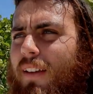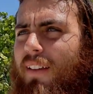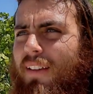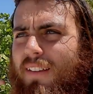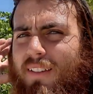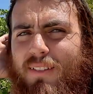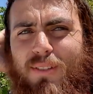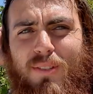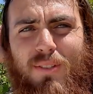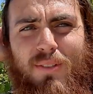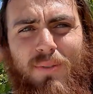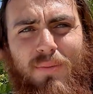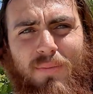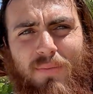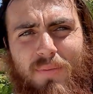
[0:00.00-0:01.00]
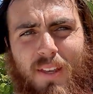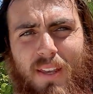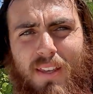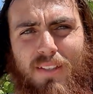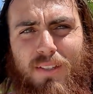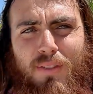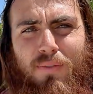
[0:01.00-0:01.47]
is
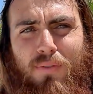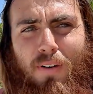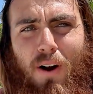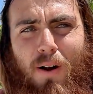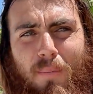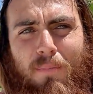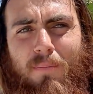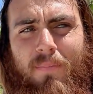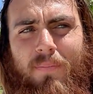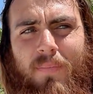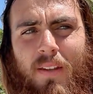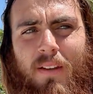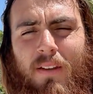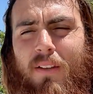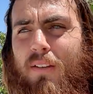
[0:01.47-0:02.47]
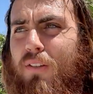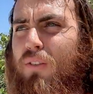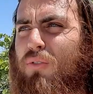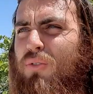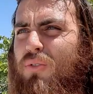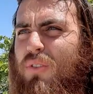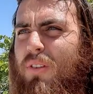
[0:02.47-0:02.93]
it is from
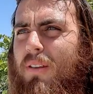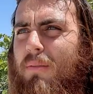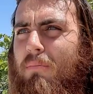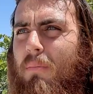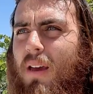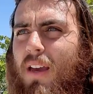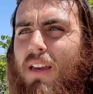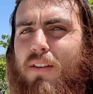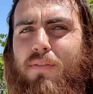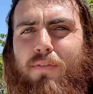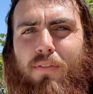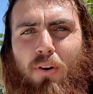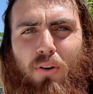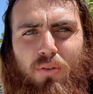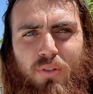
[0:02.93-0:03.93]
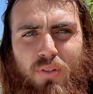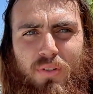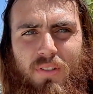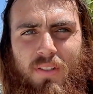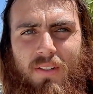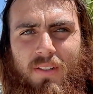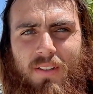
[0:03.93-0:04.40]
usually May
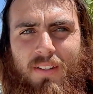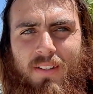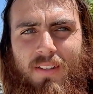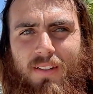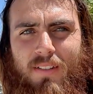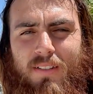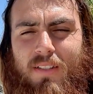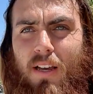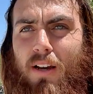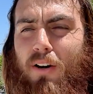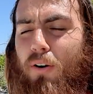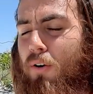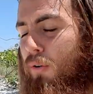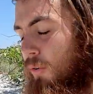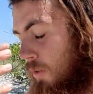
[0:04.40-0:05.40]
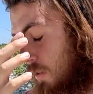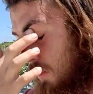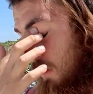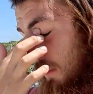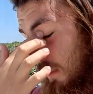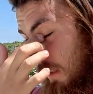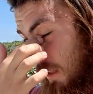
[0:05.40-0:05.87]
1st till
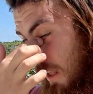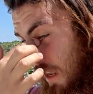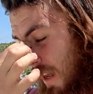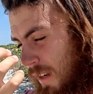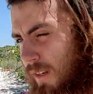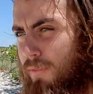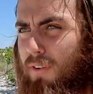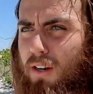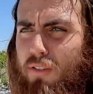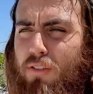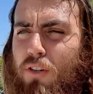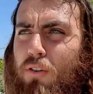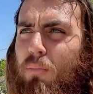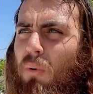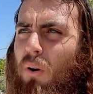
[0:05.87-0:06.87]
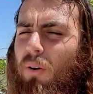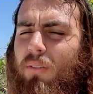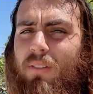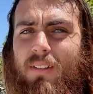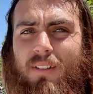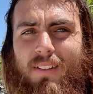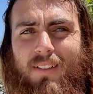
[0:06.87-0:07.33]
the end of October
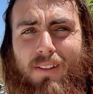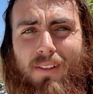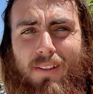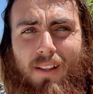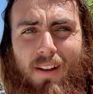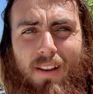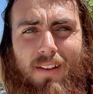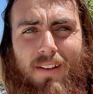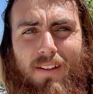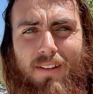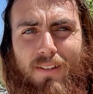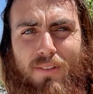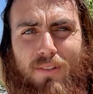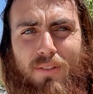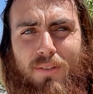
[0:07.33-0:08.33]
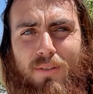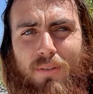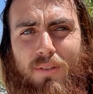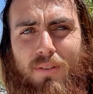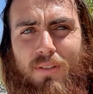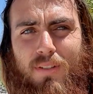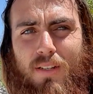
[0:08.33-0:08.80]
that it is
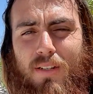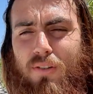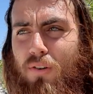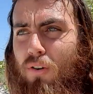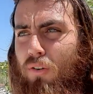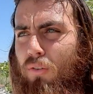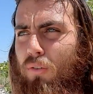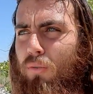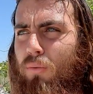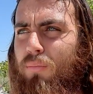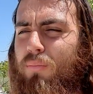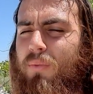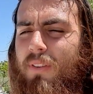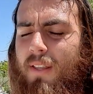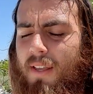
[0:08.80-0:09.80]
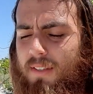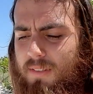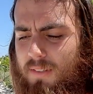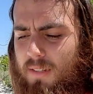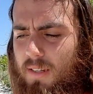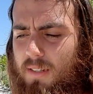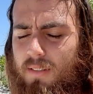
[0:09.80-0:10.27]
sea turtle
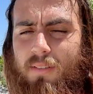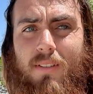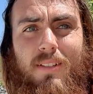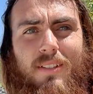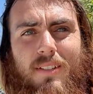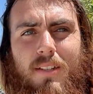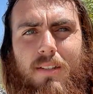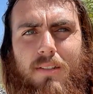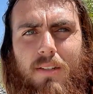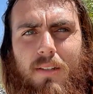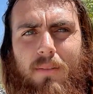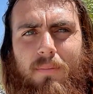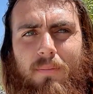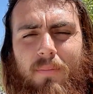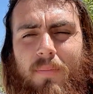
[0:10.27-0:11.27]
nesting season.